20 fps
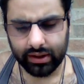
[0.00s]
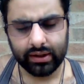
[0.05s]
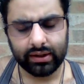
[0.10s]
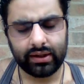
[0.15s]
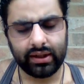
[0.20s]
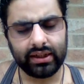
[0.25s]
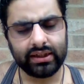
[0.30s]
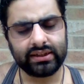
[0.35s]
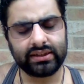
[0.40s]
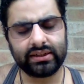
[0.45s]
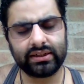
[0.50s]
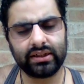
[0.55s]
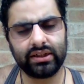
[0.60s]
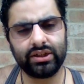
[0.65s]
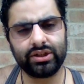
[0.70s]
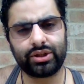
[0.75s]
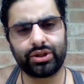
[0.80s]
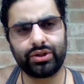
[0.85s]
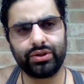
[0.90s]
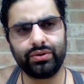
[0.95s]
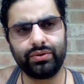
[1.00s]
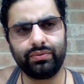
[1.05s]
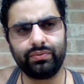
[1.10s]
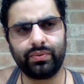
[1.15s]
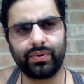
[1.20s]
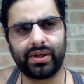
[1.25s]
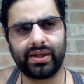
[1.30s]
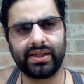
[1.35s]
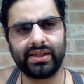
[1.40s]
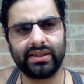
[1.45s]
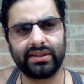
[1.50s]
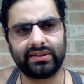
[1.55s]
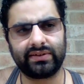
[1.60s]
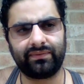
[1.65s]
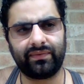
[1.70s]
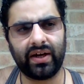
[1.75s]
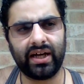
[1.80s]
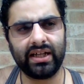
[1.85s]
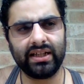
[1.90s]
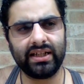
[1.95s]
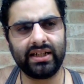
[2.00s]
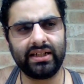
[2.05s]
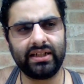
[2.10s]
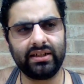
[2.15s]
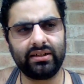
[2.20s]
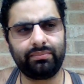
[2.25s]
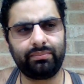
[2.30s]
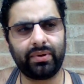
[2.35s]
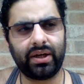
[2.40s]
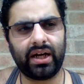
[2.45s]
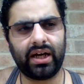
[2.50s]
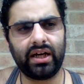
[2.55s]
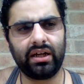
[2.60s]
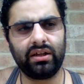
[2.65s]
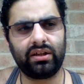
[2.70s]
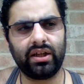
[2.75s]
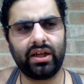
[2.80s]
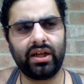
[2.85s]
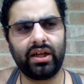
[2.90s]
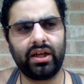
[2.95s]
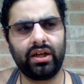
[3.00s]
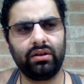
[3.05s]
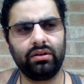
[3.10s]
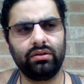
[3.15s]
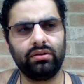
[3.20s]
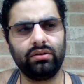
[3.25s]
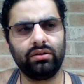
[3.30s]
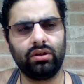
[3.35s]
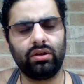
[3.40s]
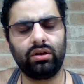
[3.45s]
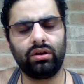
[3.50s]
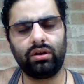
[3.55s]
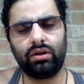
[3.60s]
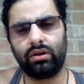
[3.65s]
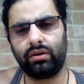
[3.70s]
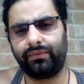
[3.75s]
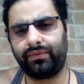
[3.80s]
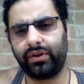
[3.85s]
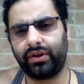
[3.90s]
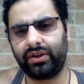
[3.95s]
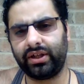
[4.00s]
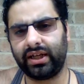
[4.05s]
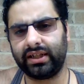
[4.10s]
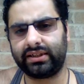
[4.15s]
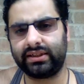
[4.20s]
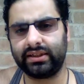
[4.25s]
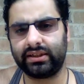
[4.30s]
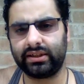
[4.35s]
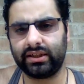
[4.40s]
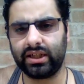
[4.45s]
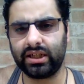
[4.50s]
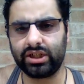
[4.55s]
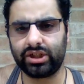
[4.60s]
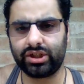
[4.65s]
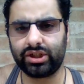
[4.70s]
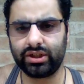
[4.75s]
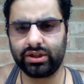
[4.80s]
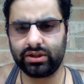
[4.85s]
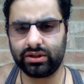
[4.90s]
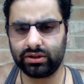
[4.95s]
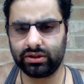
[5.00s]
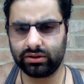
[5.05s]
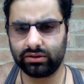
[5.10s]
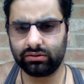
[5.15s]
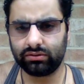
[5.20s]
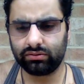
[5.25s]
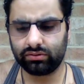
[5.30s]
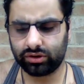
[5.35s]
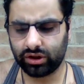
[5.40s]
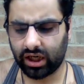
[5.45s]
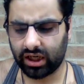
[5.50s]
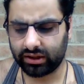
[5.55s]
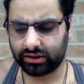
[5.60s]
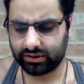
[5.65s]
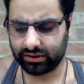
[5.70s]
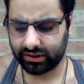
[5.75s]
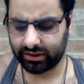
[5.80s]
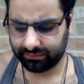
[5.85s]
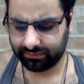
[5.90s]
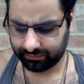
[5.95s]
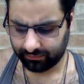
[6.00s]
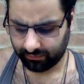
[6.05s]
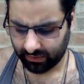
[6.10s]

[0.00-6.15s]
This issue was violated by the law of the United Nations Charter